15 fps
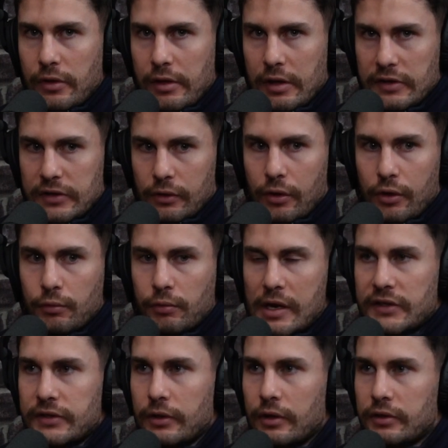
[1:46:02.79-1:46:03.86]
there's a lot of
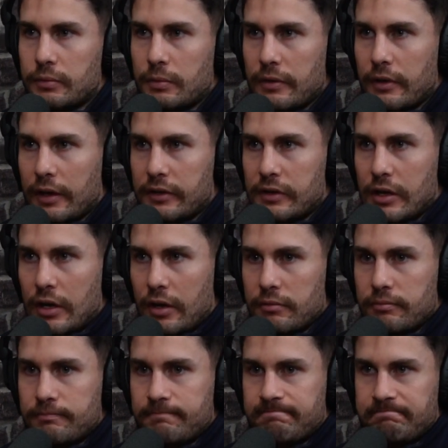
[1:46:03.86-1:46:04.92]
research with like,
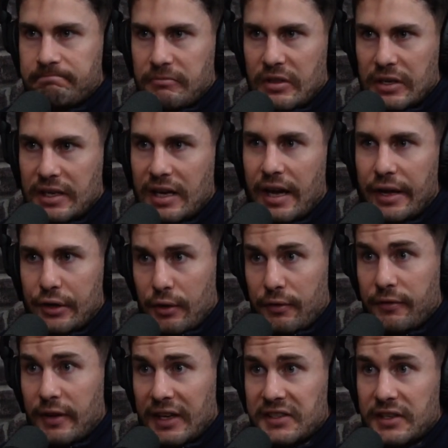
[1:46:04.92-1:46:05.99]
the
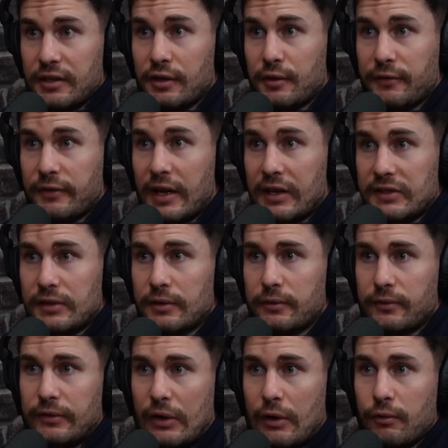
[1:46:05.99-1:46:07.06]
cardiovascular effects
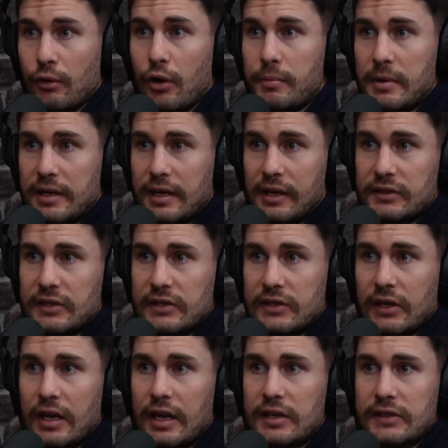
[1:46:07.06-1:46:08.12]
of aerobic
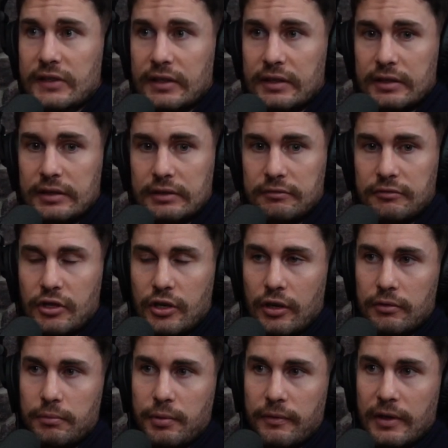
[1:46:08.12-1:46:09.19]
exercise and,
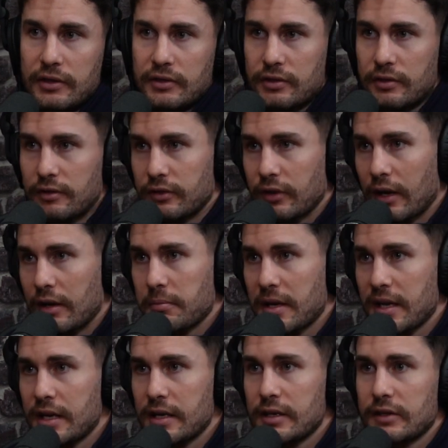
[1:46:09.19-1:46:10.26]
prevention of
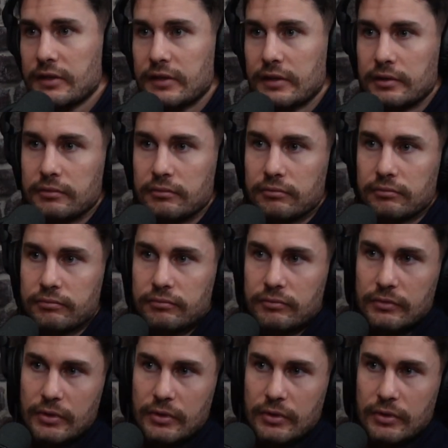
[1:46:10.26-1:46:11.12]
diabetes and,